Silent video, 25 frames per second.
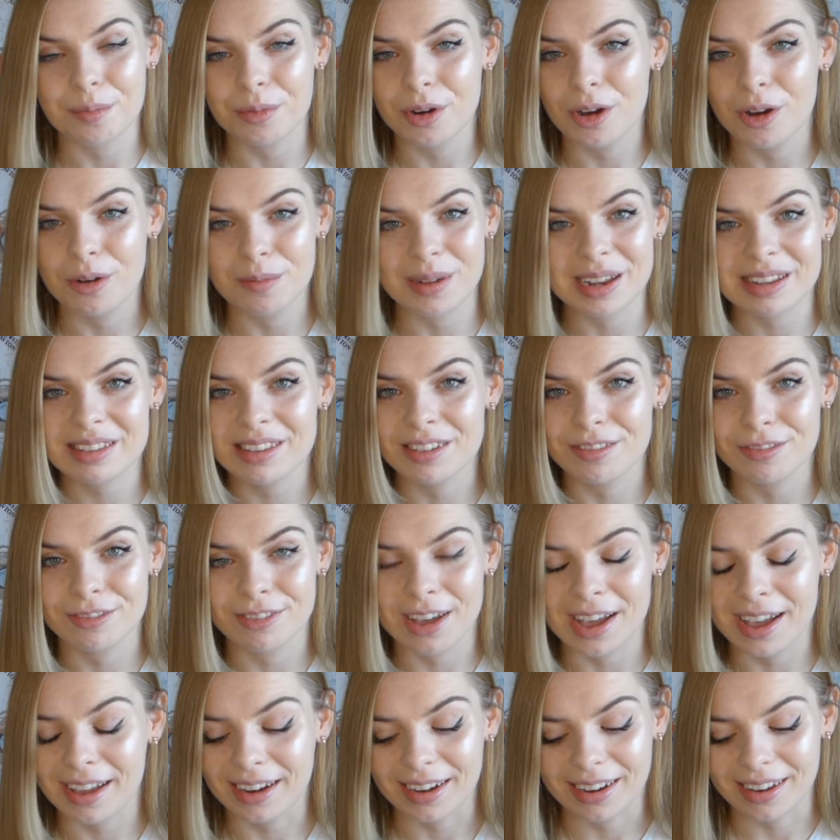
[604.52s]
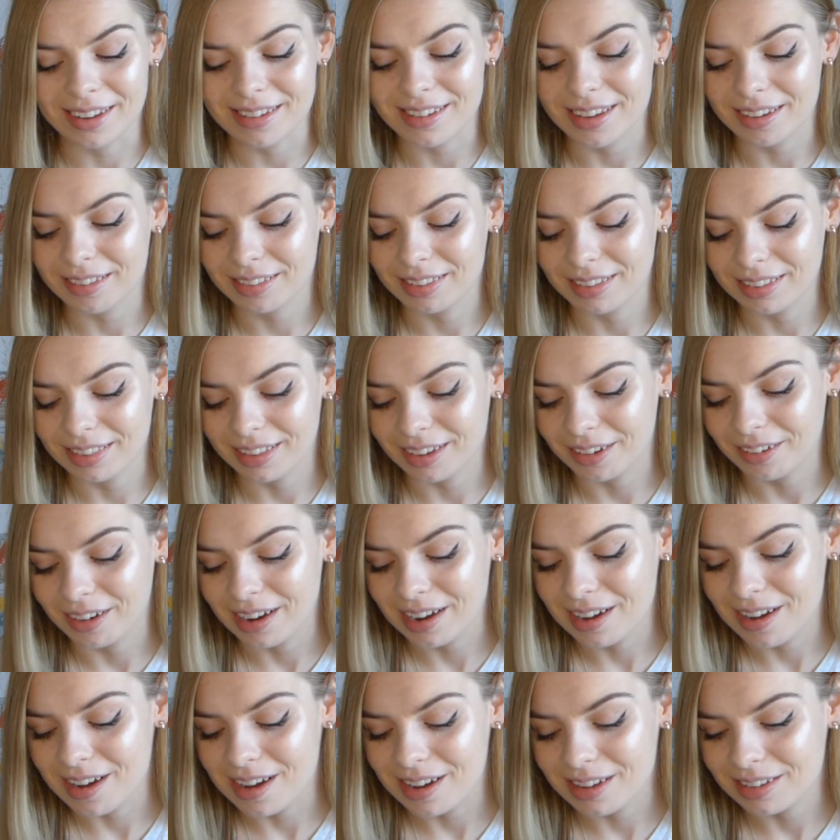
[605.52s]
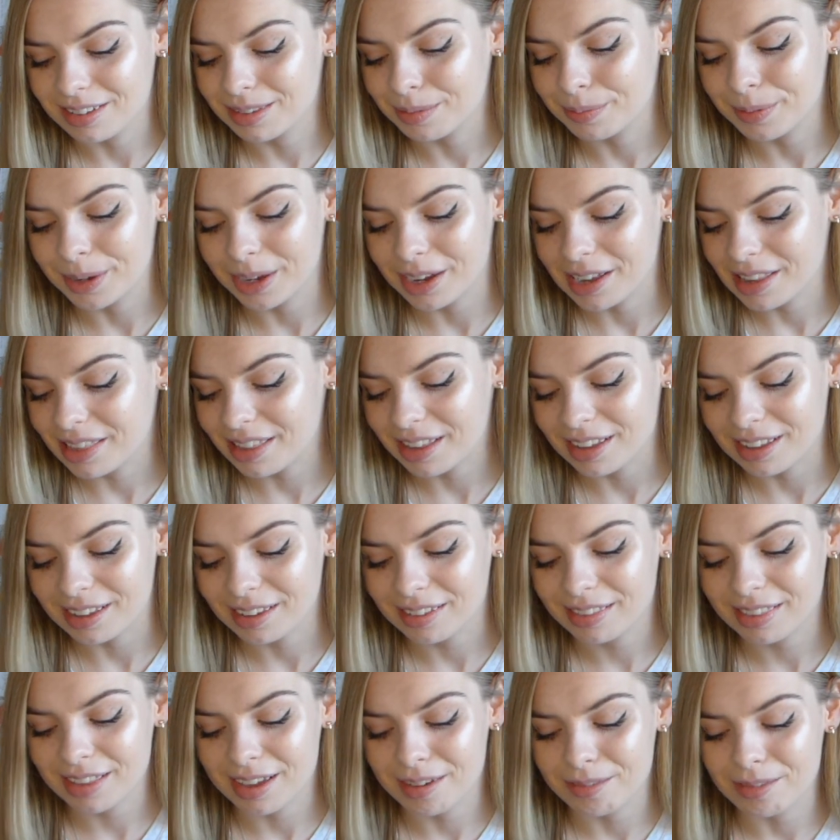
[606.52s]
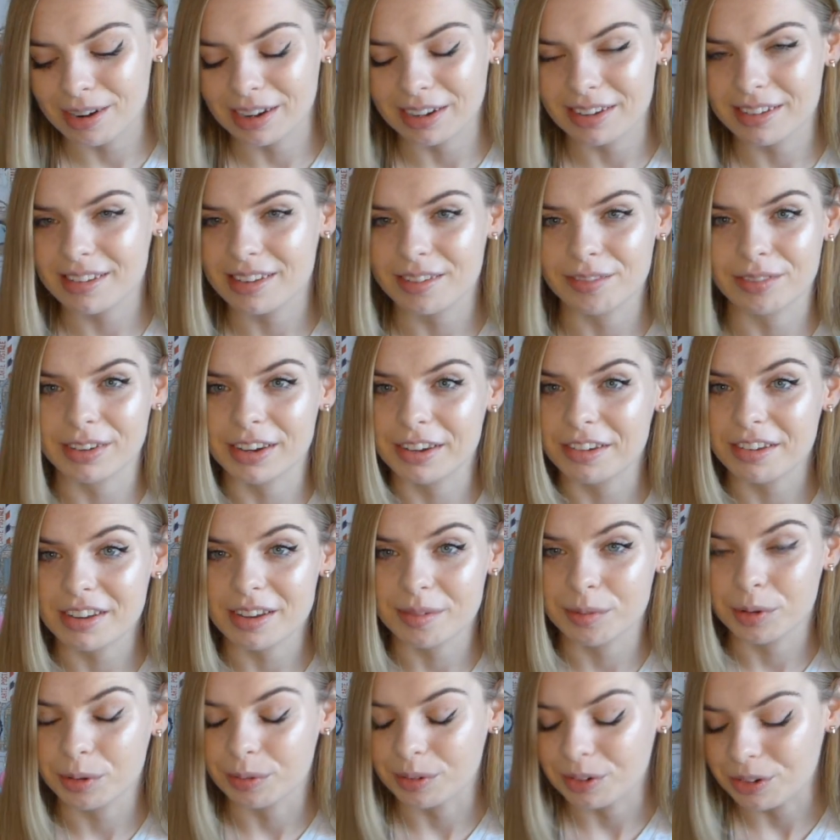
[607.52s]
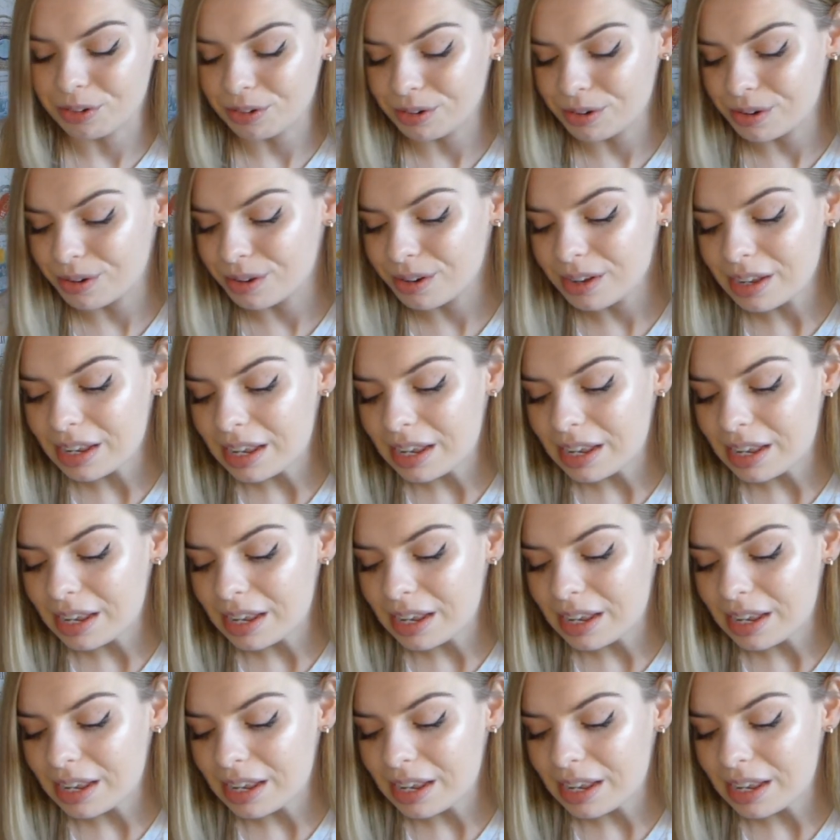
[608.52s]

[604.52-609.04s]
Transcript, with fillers: I'm not a massive fan. I don't think they're great cars, but I think they're relatively cheap to insure.